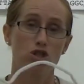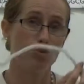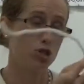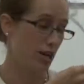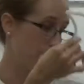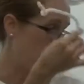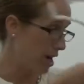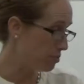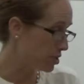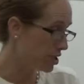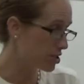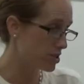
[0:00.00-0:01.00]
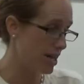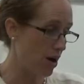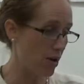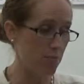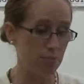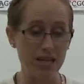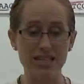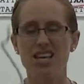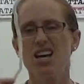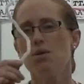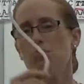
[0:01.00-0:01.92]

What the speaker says: So we should have pipe cleaners out and beads.